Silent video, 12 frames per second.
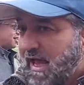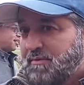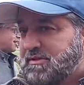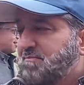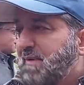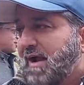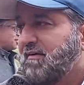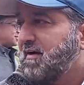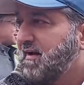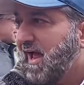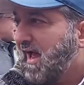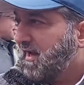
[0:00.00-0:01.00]
It was a
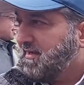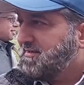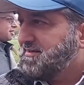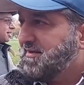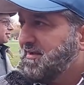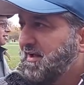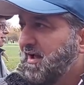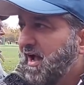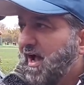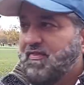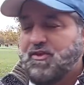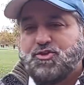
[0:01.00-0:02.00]
barren land.
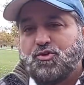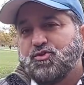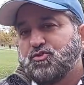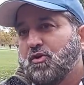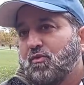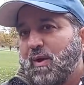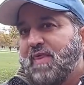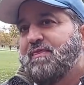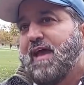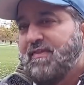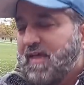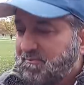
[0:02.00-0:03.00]
And the Jews sort of went
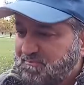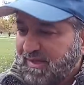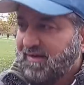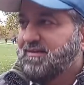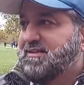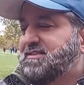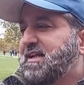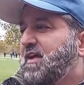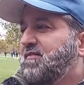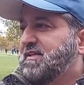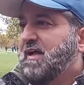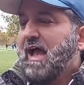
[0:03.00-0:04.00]
there, they built the state
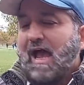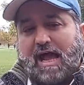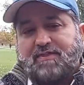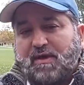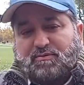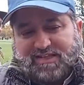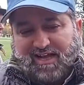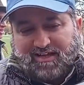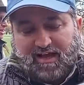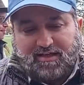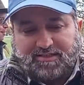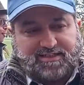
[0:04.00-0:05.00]
of Israel, and there was like
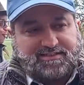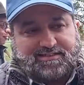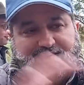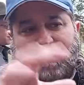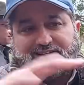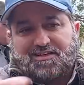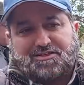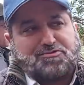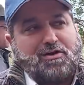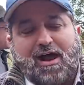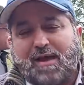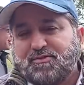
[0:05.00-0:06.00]
just scattered
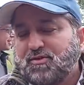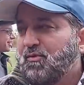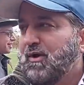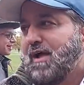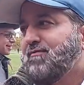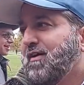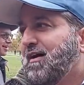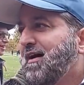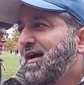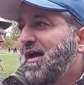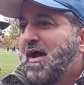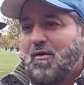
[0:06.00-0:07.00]
tribes or whatever.
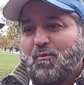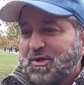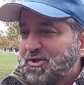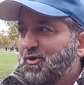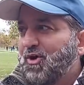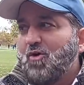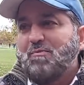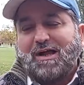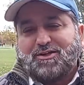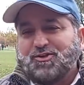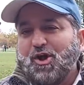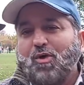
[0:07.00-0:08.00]
When you go
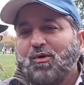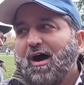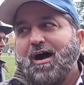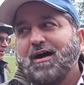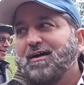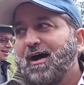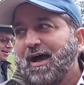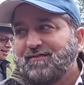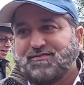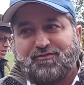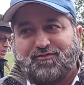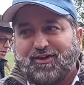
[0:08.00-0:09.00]
back to the old
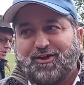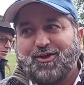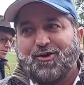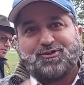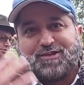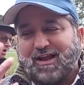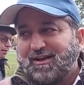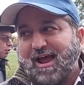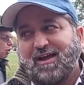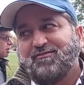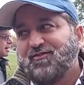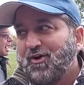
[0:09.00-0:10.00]
archives of videos
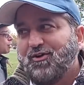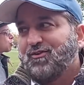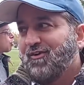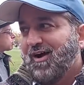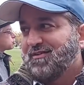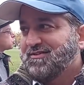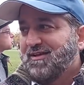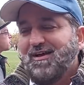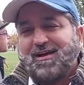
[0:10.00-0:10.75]
and photographs,